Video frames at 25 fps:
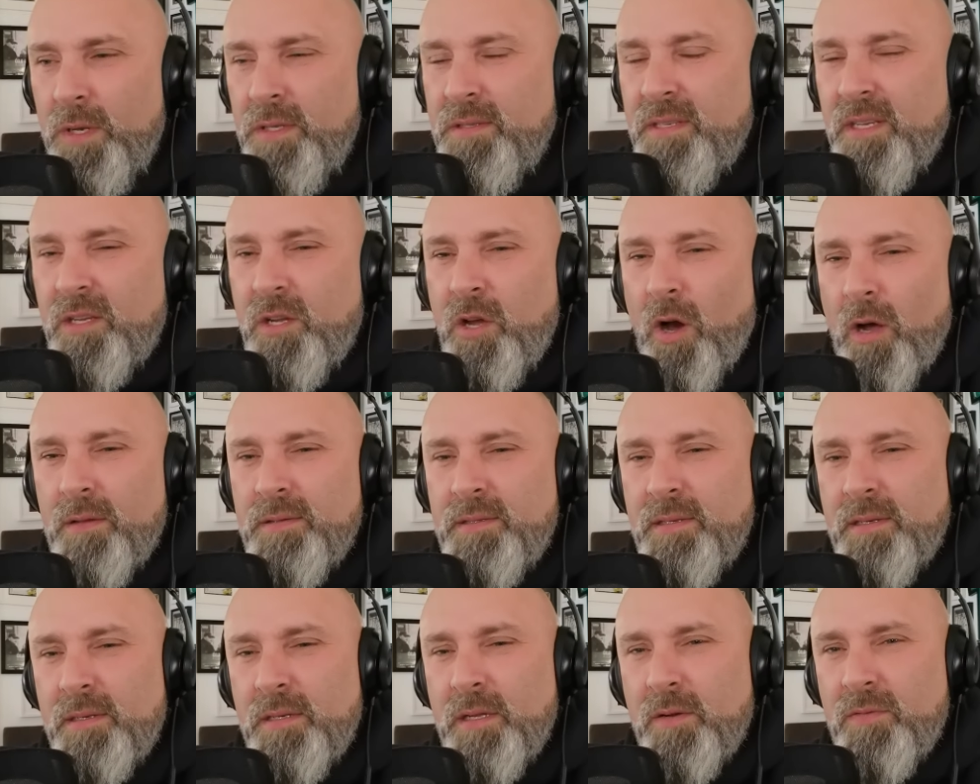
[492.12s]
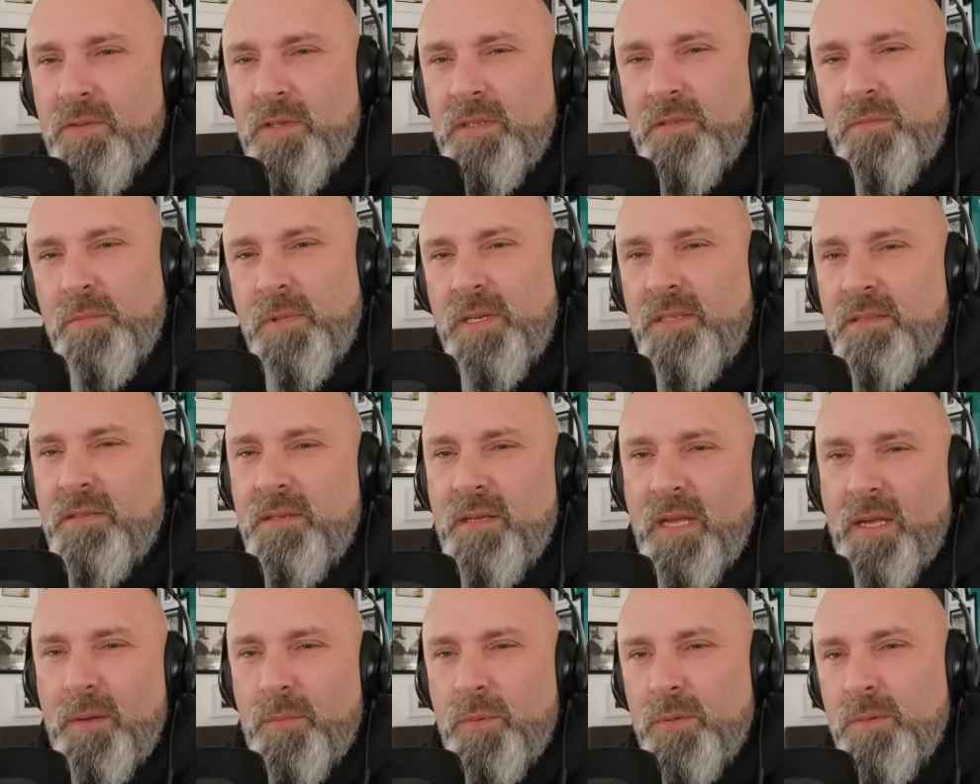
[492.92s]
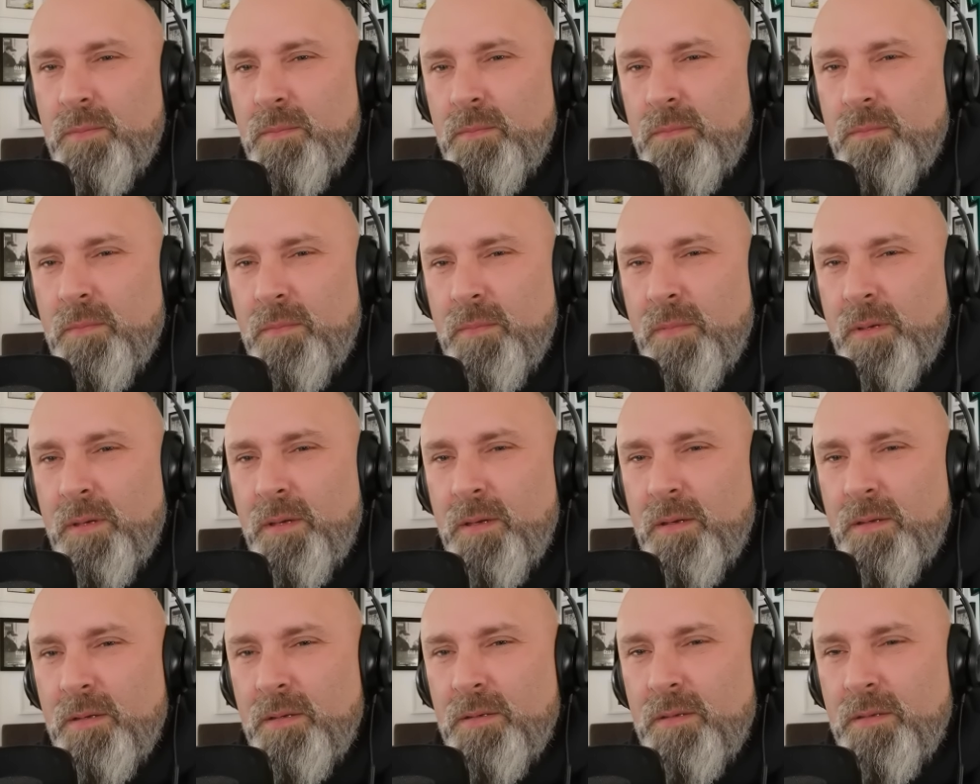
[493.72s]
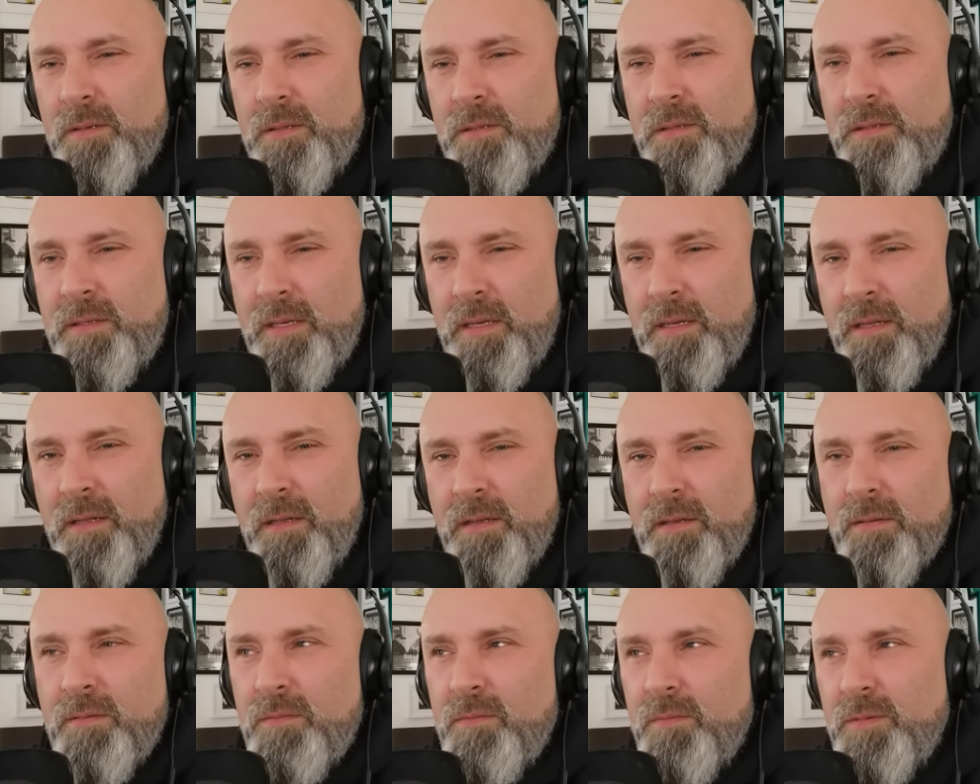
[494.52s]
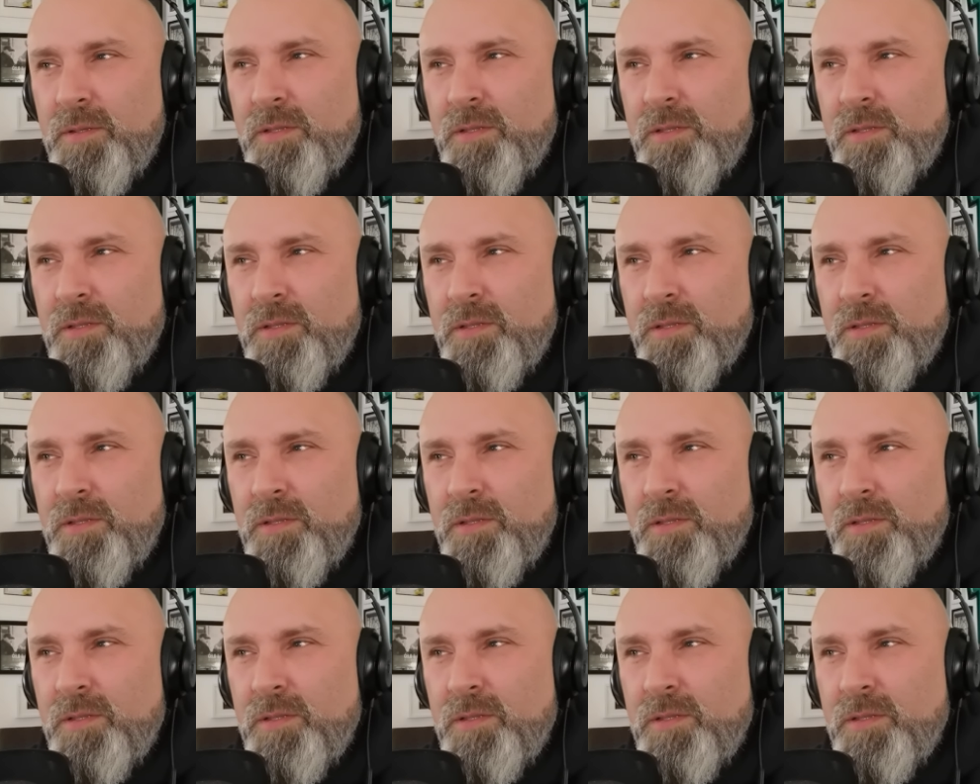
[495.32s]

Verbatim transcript: What is the content of this mixtape? Still